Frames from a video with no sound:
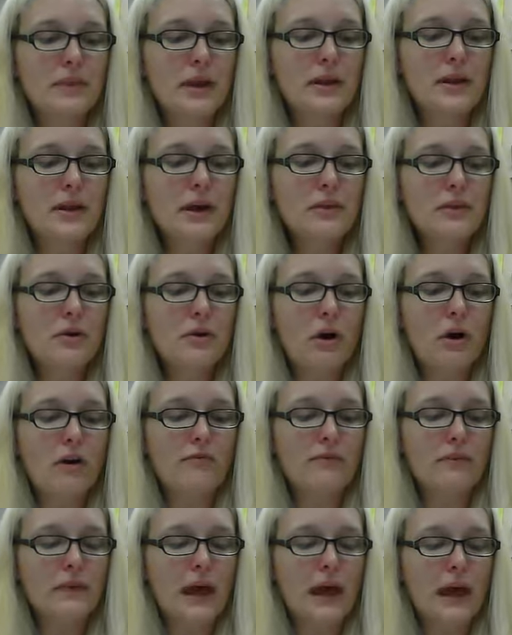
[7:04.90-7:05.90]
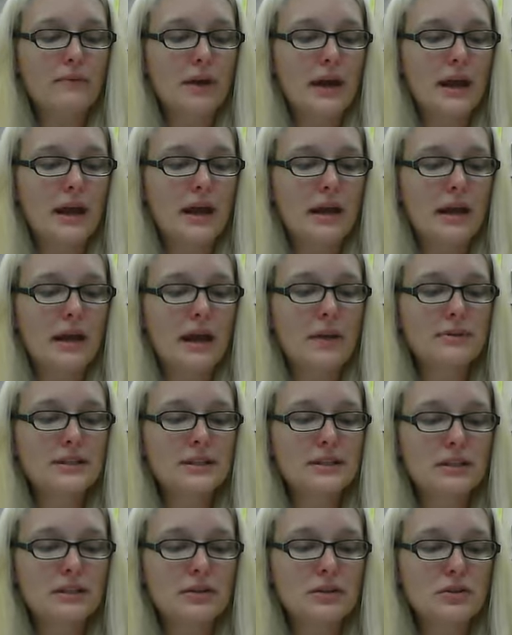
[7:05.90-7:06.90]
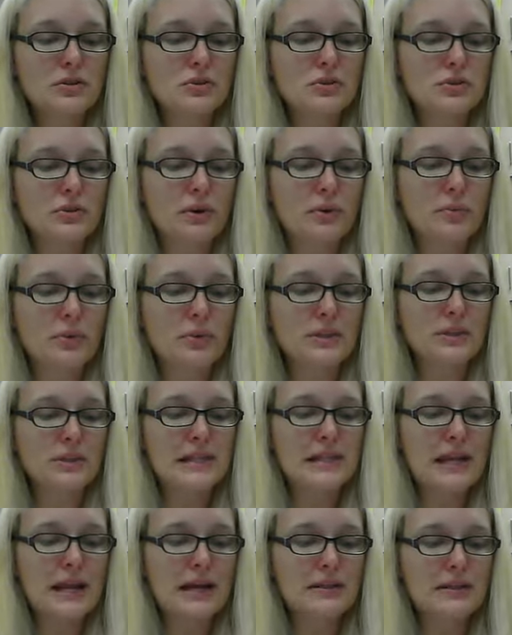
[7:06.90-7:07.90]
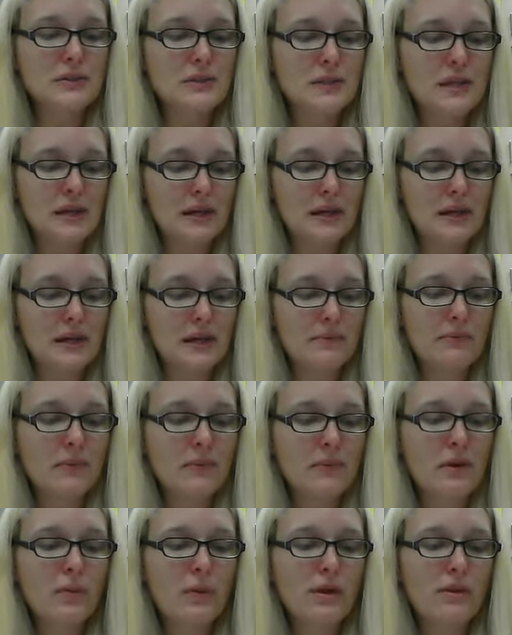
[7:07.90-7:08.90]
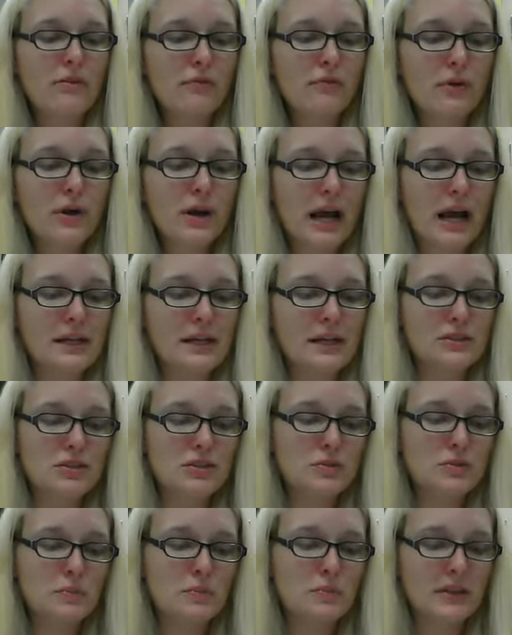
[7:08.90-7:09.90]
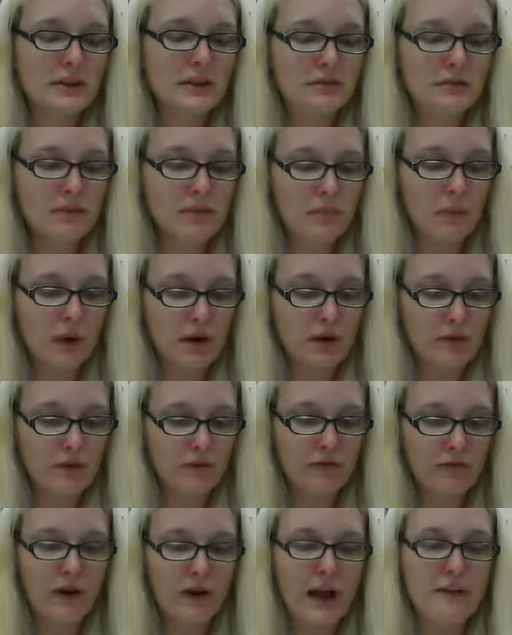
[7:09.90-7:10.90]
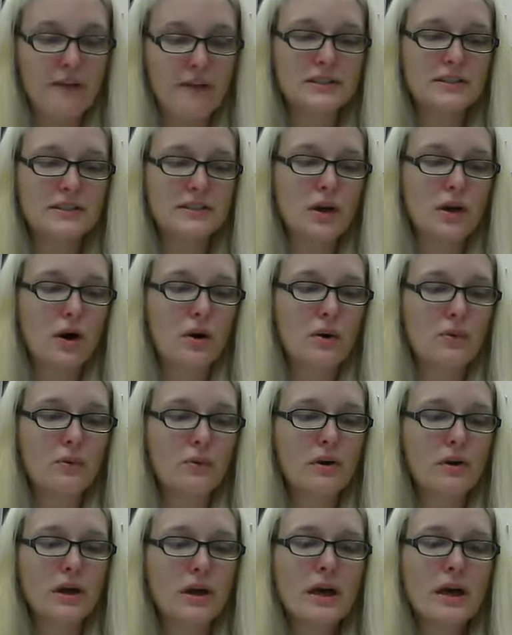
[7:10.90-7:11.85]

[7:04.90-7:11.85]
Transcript: Another called for light rain. It predicted the storm would stay at sea. Weather forecasters believed the model for heavy snow.